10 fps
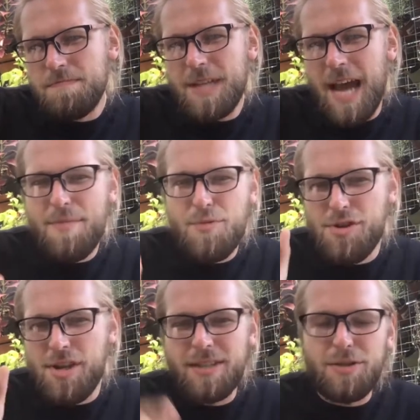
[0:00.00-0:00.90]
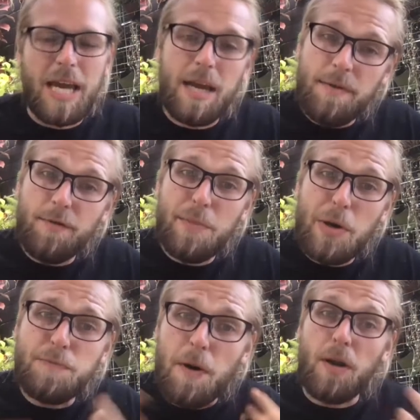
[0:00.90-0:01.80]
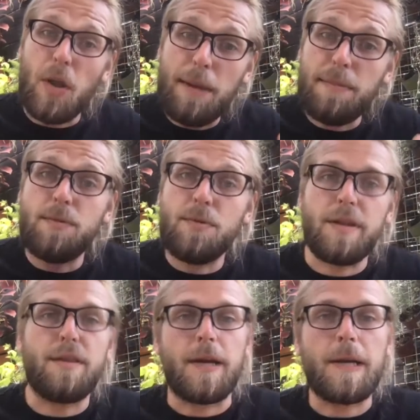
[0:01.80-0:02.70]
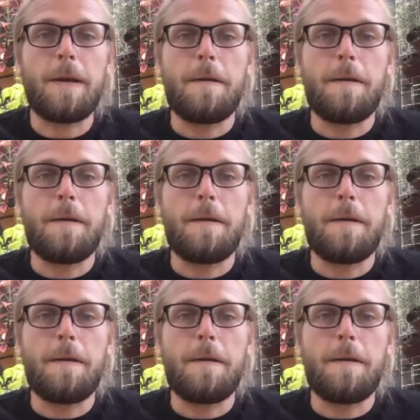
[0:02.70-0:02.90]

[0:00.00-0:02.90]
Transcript: times where cheating is okay, but for the most part, a lot of people really think